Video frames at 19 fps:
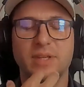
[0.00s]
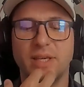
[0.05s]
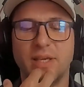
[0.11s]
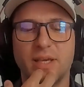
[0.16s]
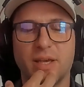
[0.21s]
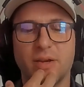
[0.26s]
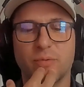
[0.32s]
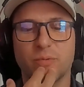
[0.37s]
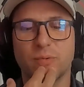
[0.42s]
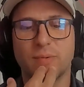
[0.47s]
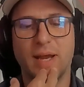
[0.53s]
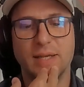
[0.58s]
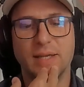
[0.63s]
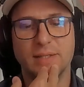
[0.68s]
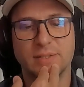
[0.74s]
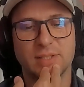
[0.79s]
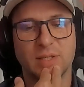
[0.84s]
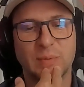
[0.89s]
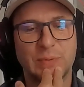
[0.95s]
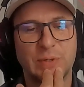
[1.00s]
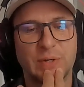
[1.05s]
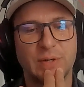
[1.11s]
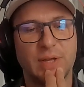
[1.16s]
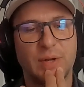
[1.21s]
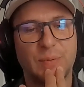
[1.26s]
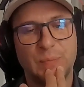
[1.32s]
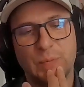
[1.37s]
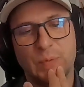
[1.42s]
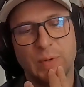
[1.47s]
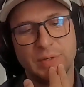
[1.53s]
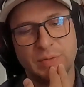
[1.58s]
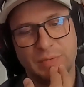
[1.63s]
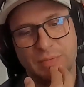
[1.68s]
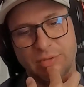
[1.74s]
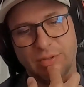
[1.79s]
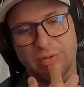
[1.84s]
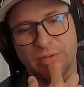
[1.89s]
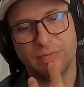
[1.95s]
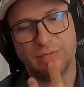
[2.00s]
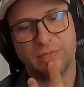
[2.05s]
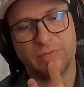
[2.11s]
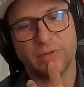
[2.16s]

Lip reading: like I read somewhere that one of the